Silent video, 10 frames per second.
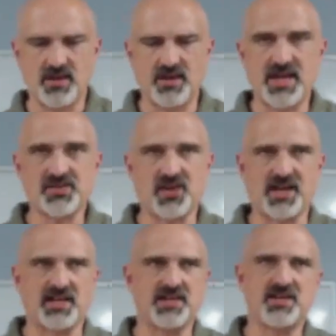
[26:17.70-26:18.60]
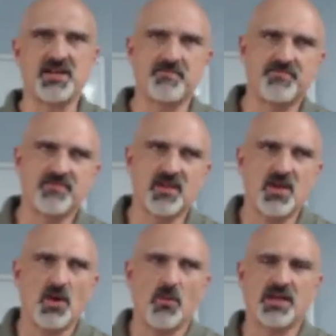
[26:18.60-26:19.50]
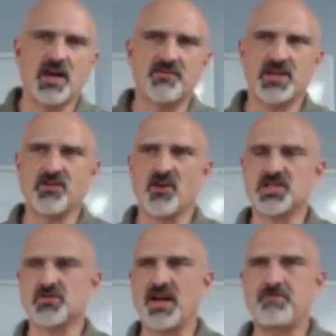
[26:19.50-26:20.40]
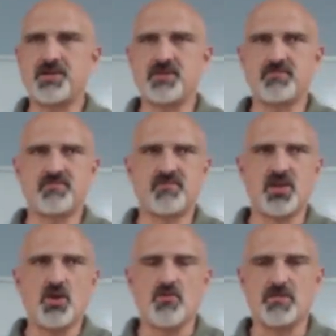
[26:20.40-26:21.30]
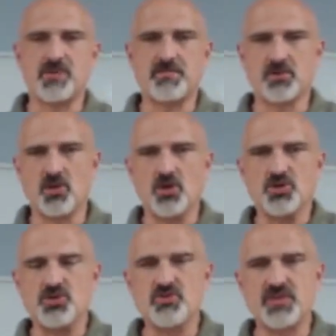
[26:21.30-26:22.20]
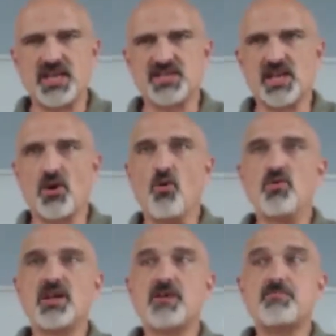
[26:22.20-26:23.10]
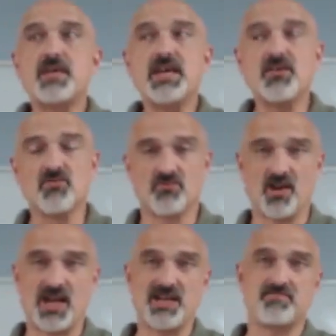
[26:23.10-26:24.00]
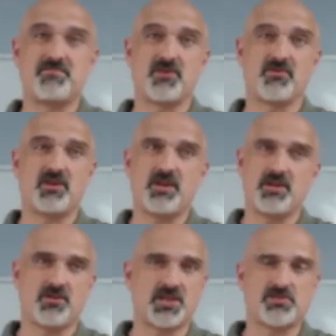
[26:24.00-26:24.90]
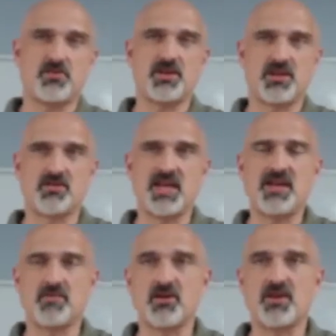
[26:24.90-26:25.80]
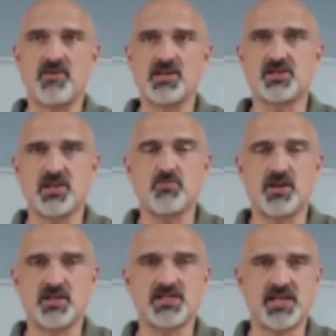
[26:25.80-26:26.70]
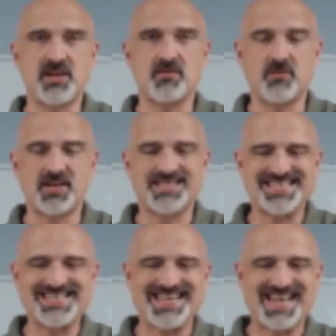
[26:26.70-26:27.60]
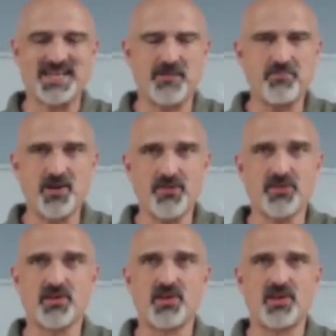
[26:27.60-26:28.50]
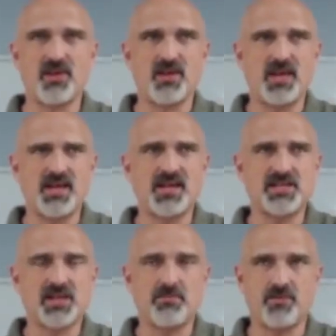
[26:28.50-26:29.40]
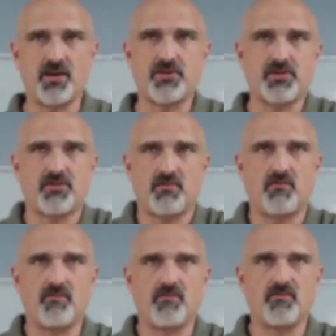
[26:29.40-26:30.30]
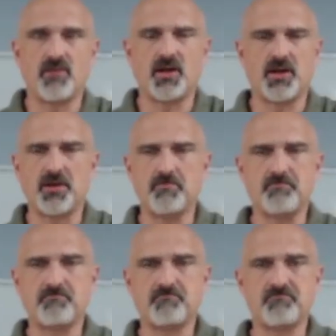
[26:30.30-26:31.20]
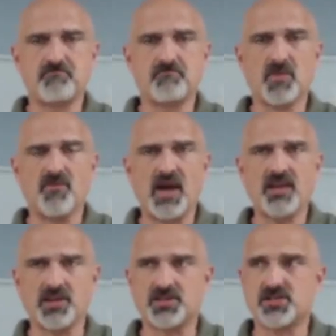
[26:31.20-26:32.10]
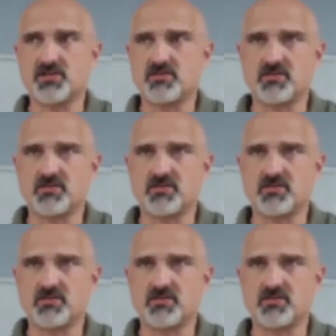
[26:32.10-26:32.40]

And that's right, isn't it? When coveting runs rampant, when people do things that only appear right, but really you're exploiting your neighbor, eventually, what does it end up with? It ends up with violence.